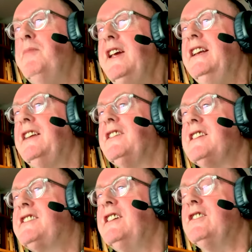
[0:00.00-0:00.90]
meaning
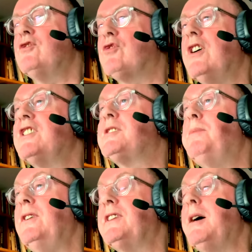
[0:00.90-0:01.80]
that certain drugs
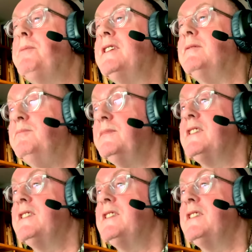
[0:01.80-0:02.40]
build up in